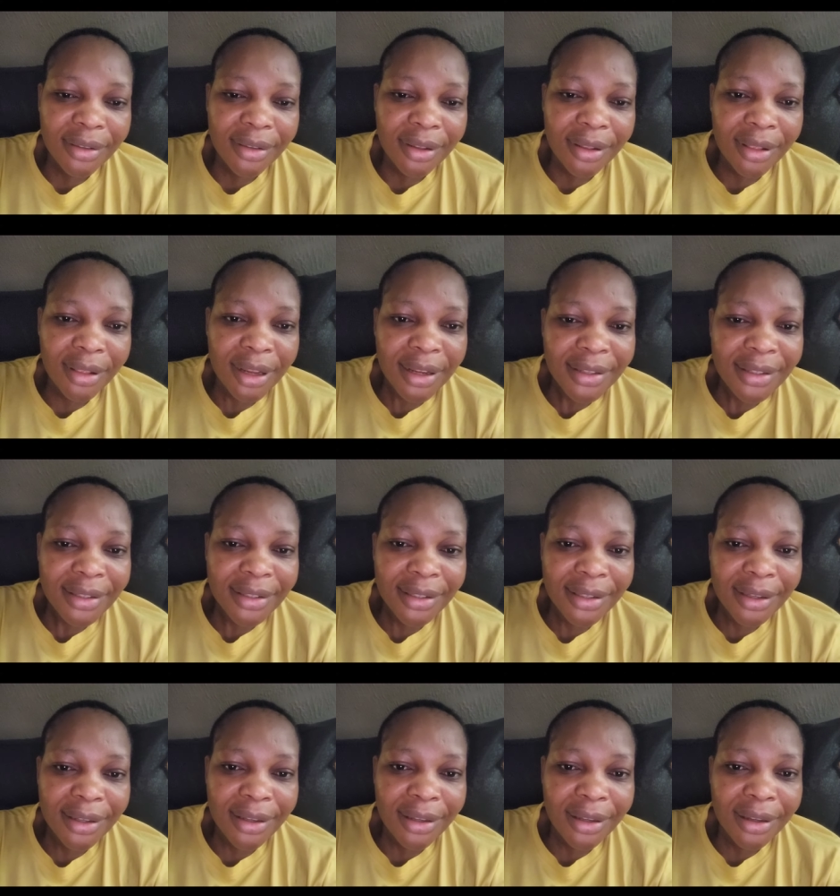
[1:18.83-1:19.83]
let's
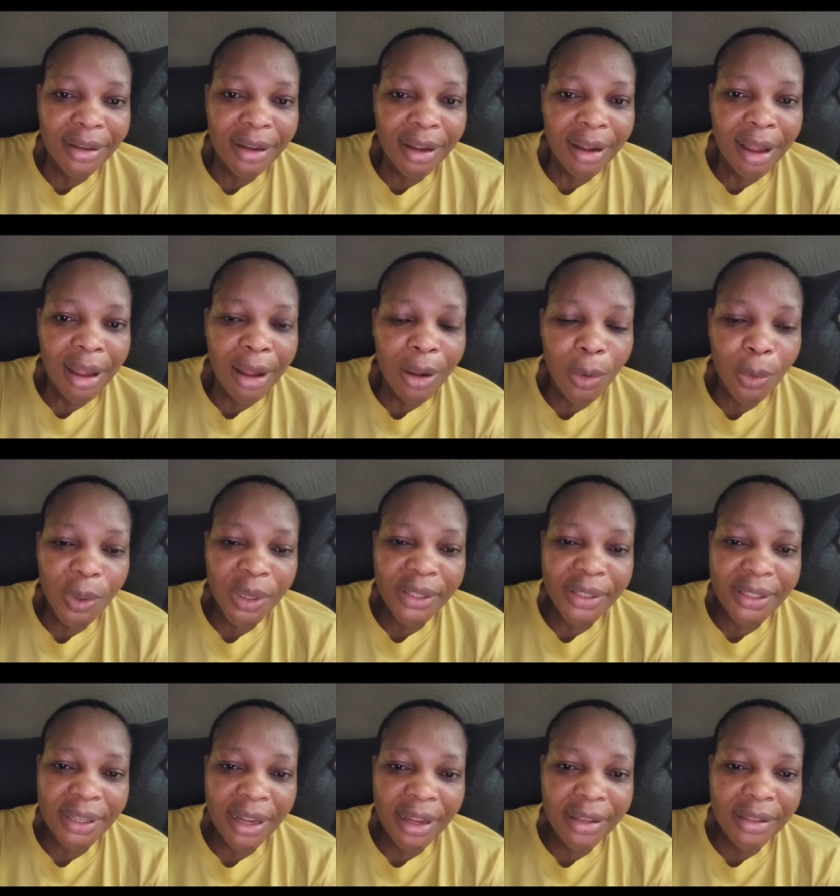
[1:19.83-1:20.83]
see how
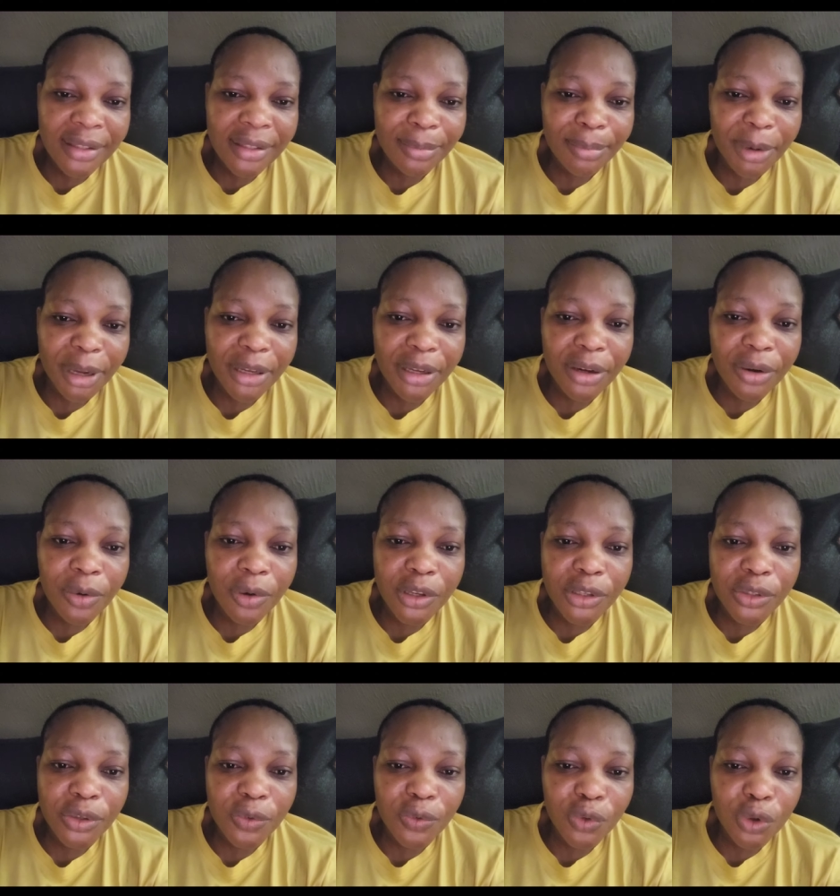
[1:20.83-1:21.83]
it ends by the
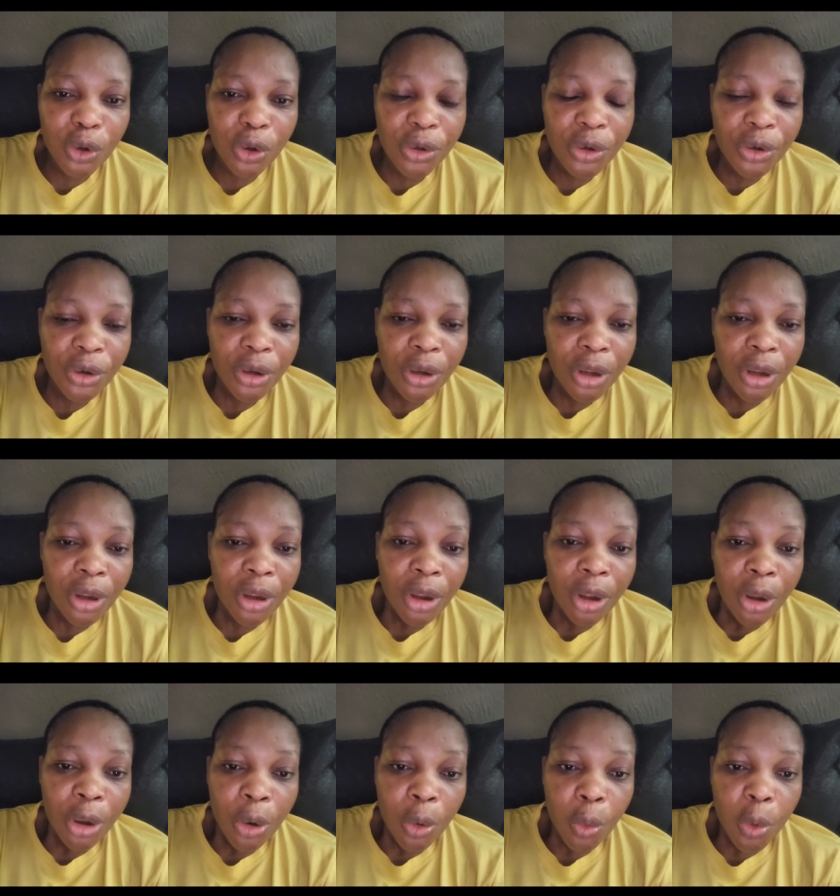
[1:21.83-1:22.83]
grace of God.
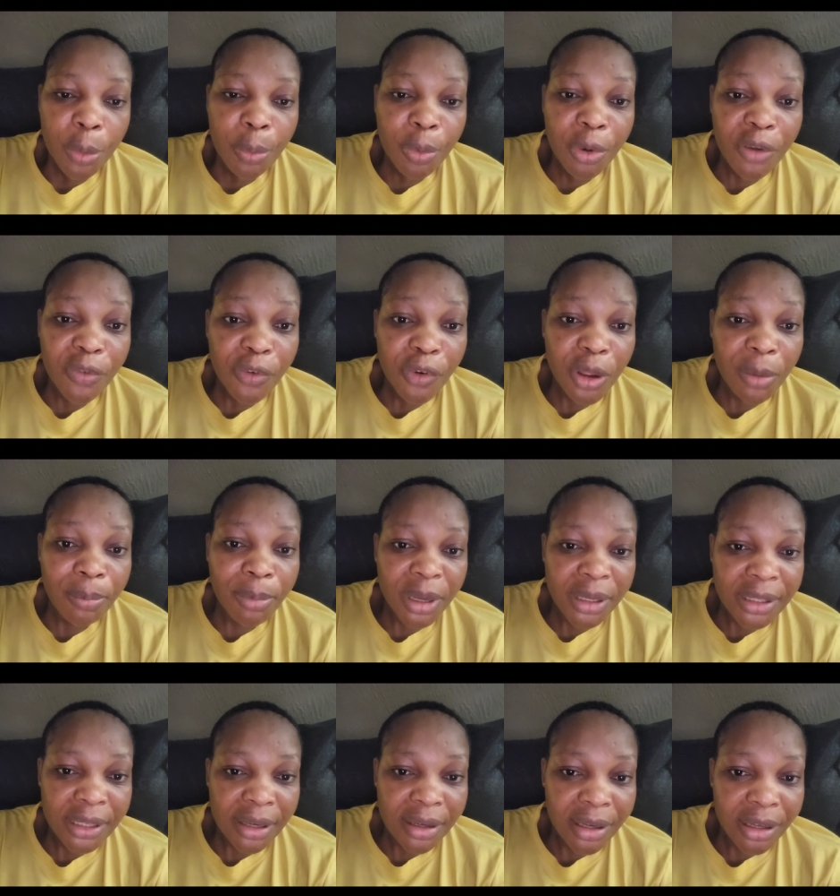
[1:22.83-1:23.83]
We pray for a
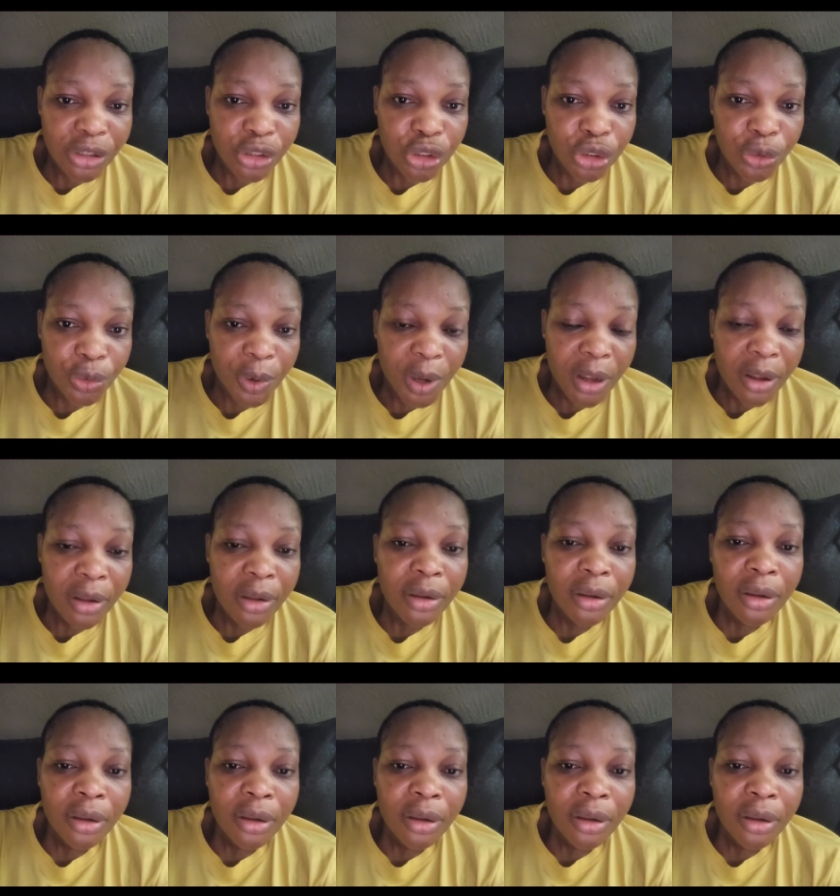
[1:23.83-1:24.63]
better Nigeria.